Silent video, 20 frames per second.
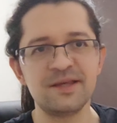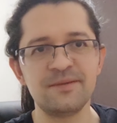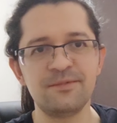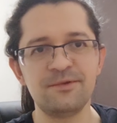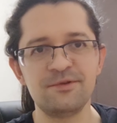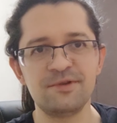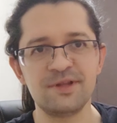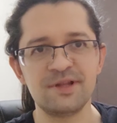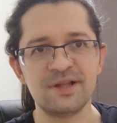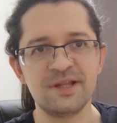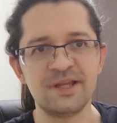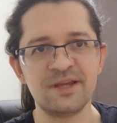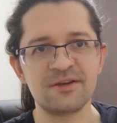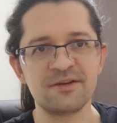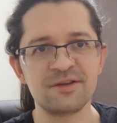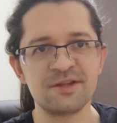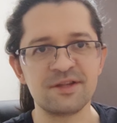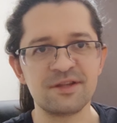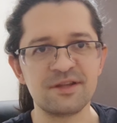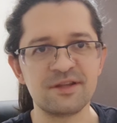give you the link
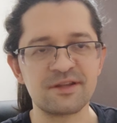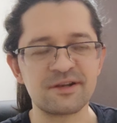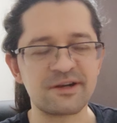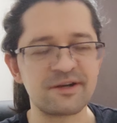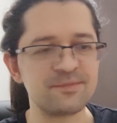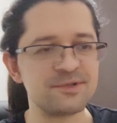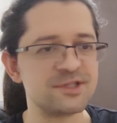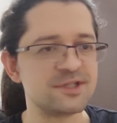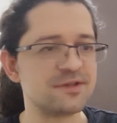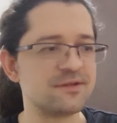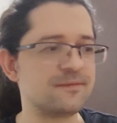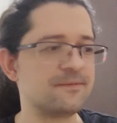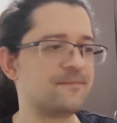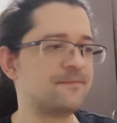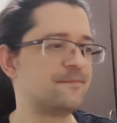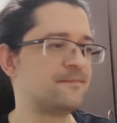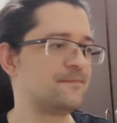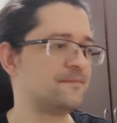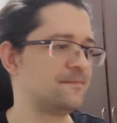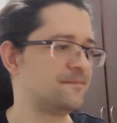in the description.
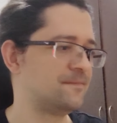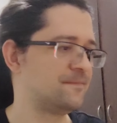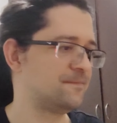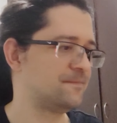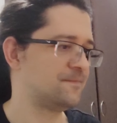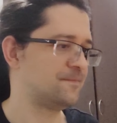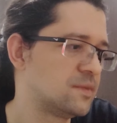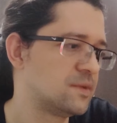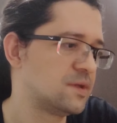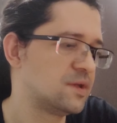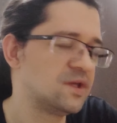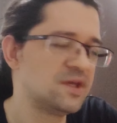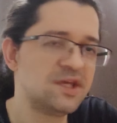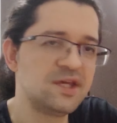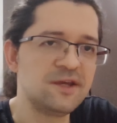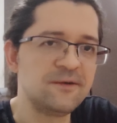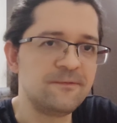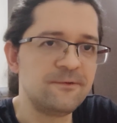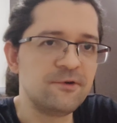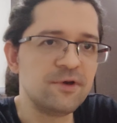
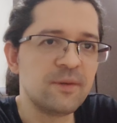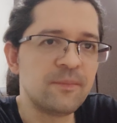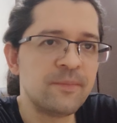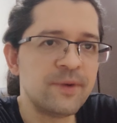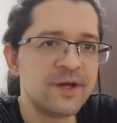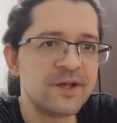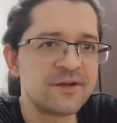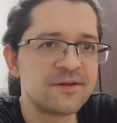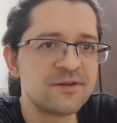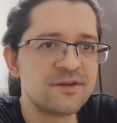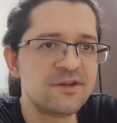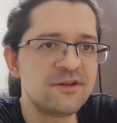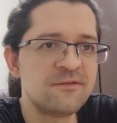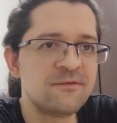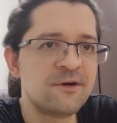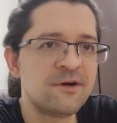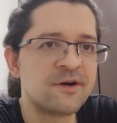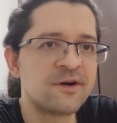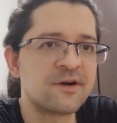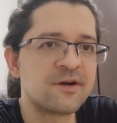If you have made it this
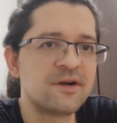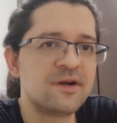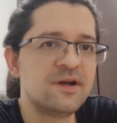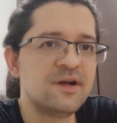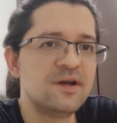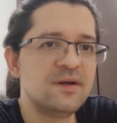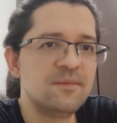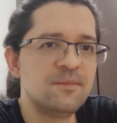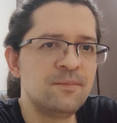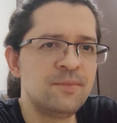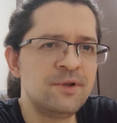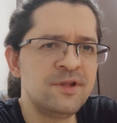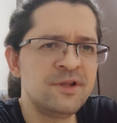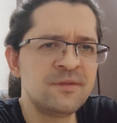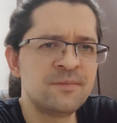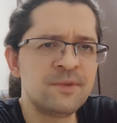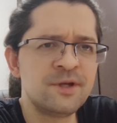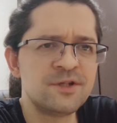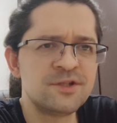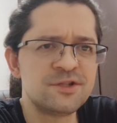far,
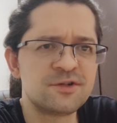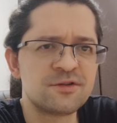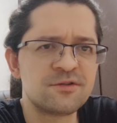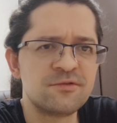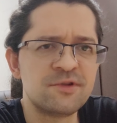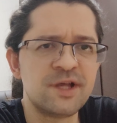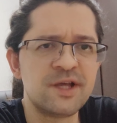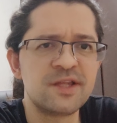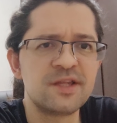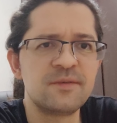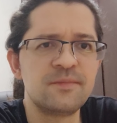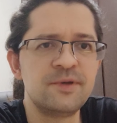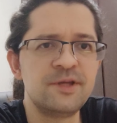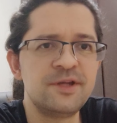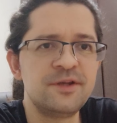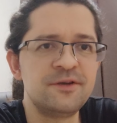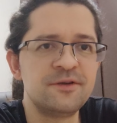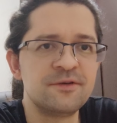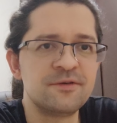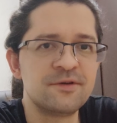please make sure to like the
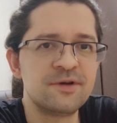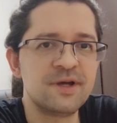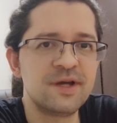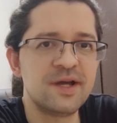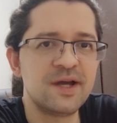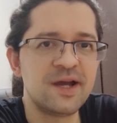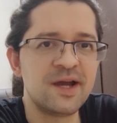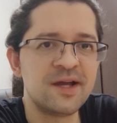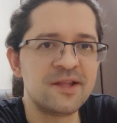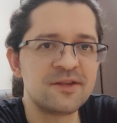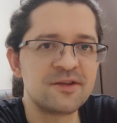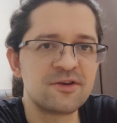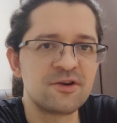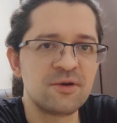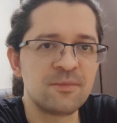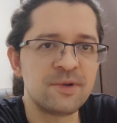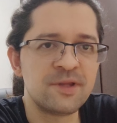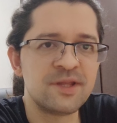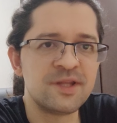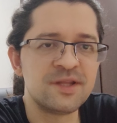video and
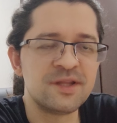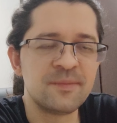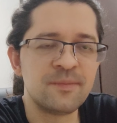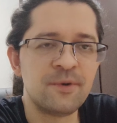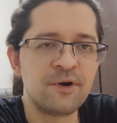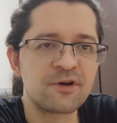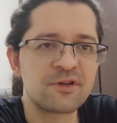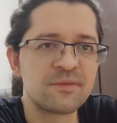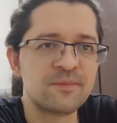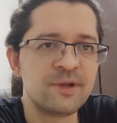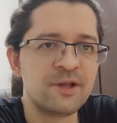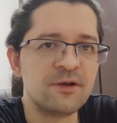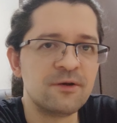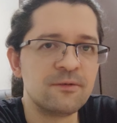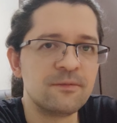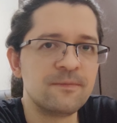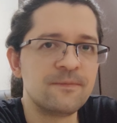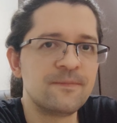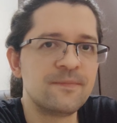comment in the box below.